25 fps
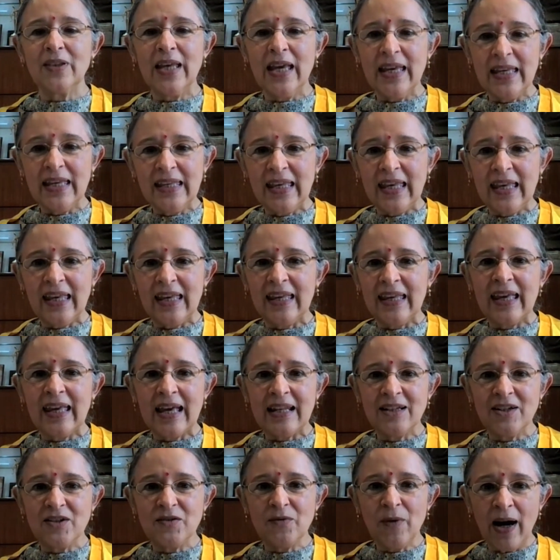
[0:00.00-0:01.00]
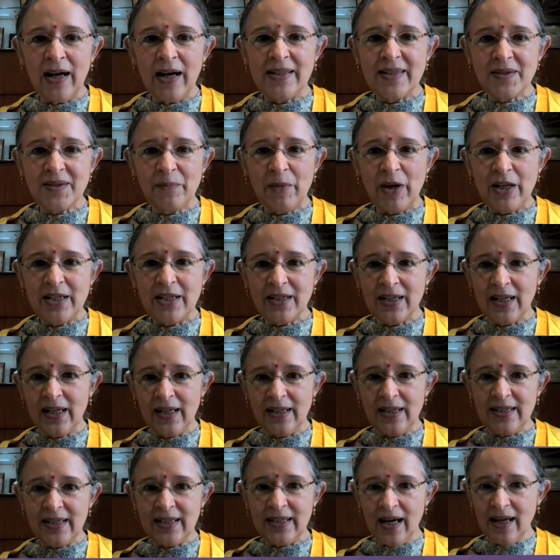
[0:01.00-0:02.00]
thinking and advancement in
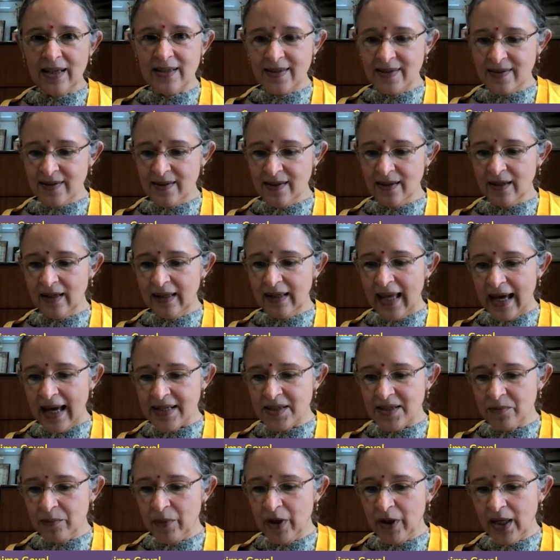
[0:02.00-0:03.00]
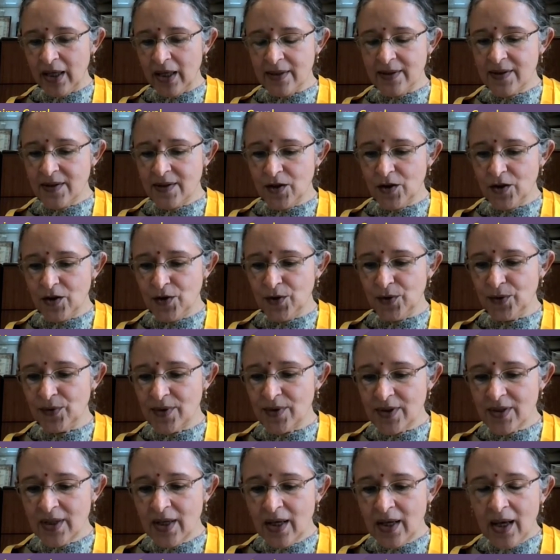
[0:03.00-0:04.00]
India's uh, academic
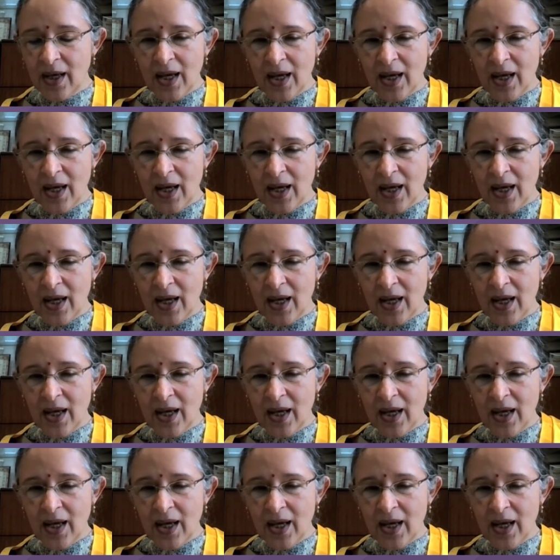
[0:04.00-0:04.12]
institutes.